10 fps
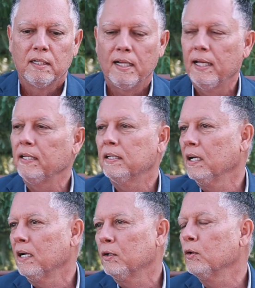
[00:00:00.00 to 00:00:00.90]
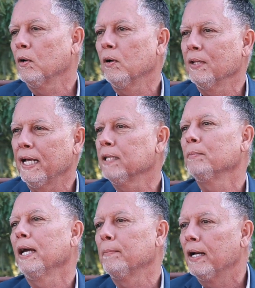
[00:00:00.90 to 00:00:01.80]
good old
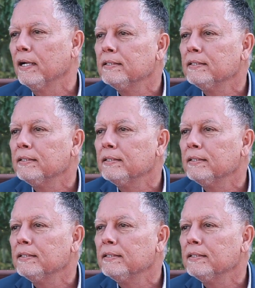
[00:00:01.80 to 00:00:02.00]
Alabama.